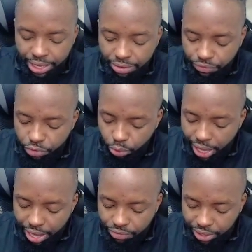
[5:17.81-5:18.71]
if you
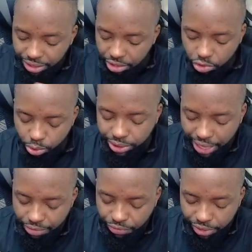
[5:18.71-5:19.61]
have either two
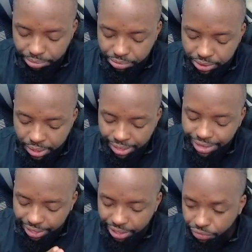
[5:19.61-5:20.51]
time frames
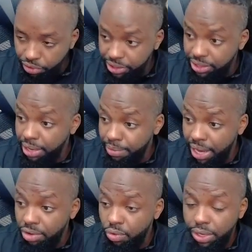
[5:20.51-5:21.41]
that give you the same
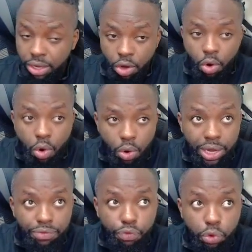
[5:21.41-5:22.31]
entry, or
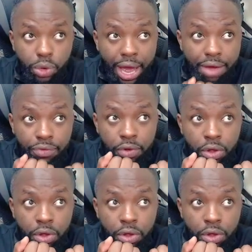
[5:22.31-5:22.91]
if you have